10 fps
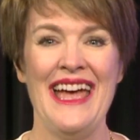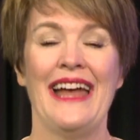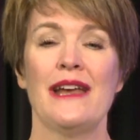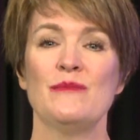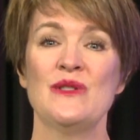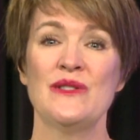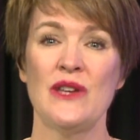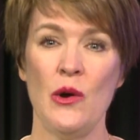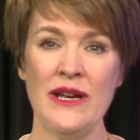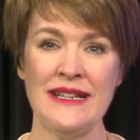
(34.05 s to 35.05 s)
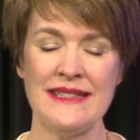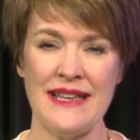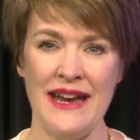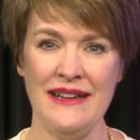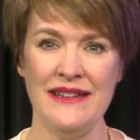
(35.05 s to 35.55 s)
And I'm so
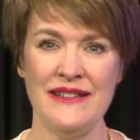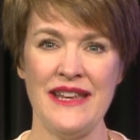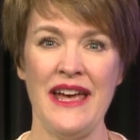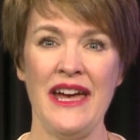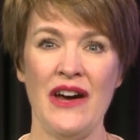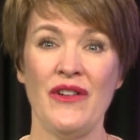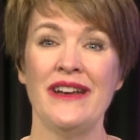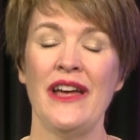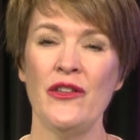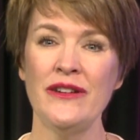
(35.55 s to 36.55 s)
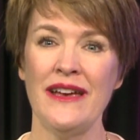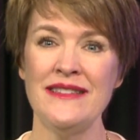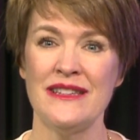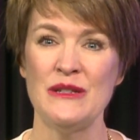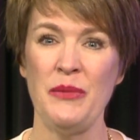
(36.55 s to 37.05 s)
excited to have another
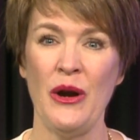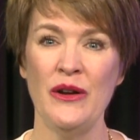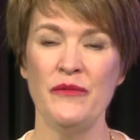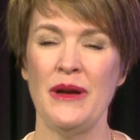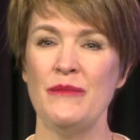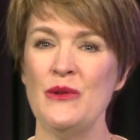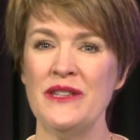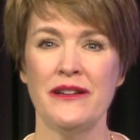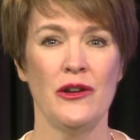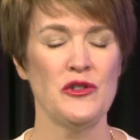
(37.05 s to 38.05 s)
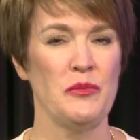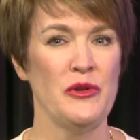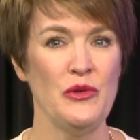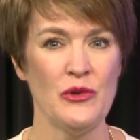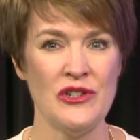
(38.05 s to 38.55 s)
guest as part of my music and
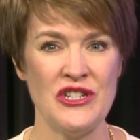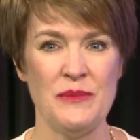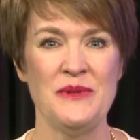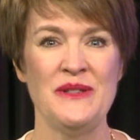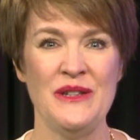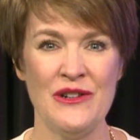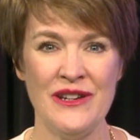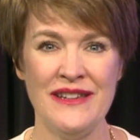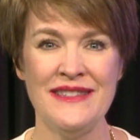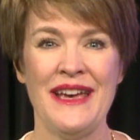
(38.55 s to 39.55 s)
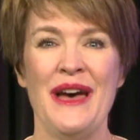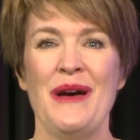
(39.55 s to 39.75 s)
entrepreneurship series,